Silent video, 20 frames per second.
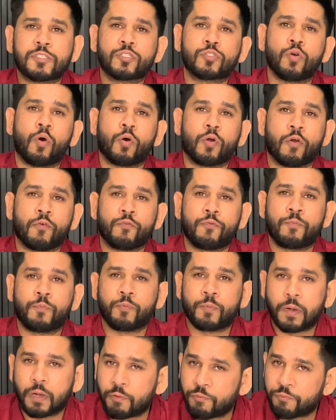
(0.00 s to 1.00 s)
score of
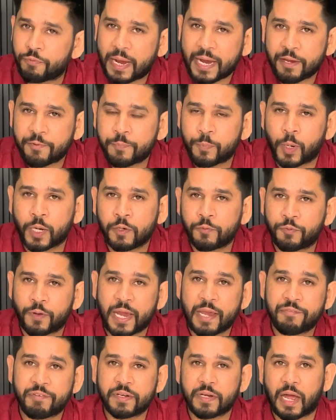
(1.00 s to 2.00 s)

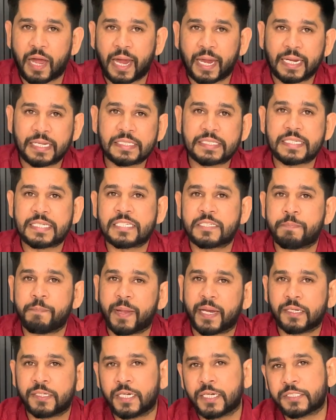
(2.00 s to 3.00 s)
5.5 in IELTS is
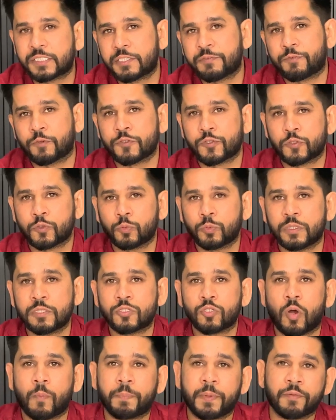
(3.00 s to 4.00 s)
mandatory for
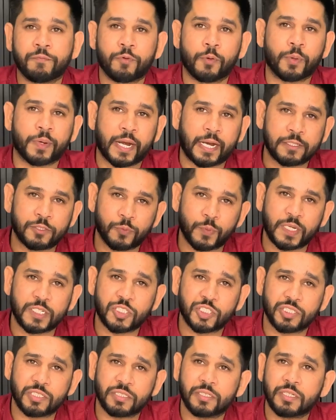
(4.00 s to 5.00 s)
students opting for
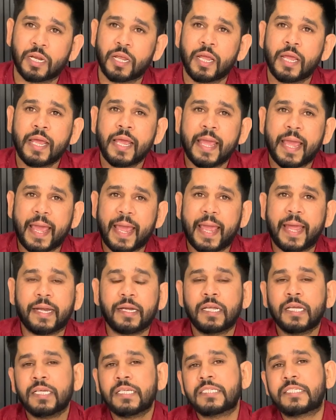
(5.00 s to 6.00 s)
graduation and
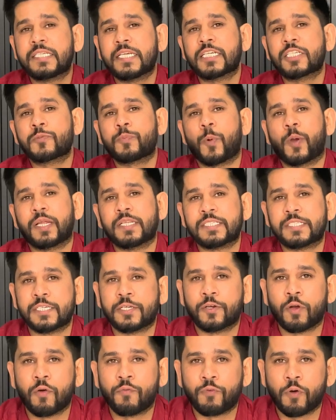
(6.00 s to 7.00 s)

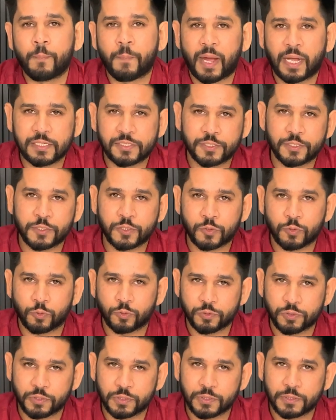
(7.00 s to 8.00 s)
6.0 for master's
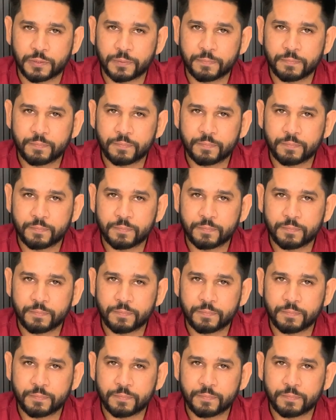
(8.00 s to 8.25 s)
courses.